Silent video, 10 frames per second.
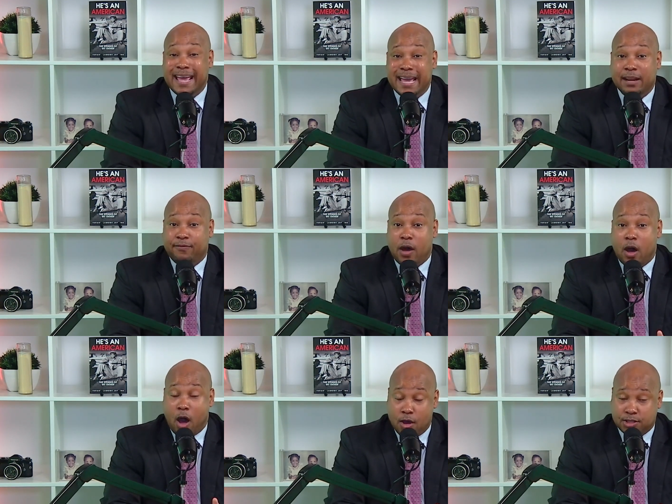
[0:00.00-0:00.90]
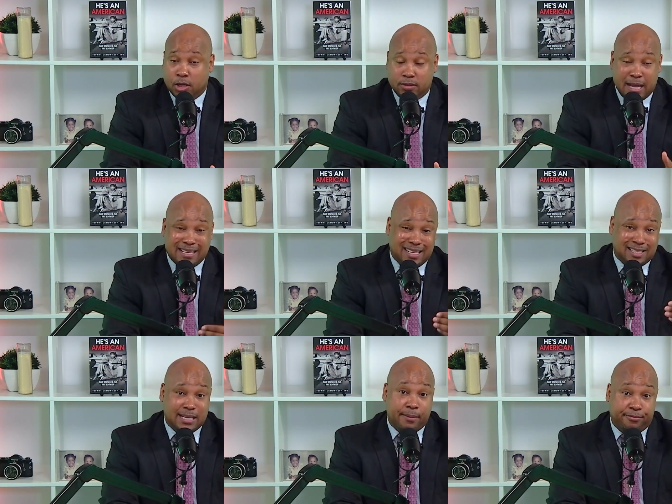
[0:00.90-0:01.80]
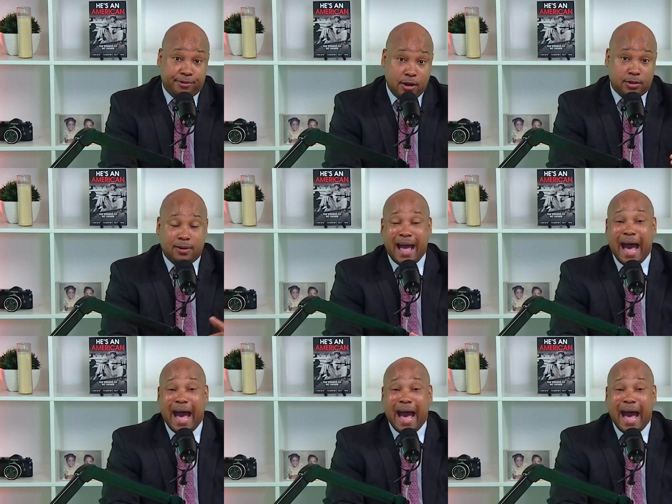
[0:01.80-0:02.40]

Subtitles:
And if also, as a step further,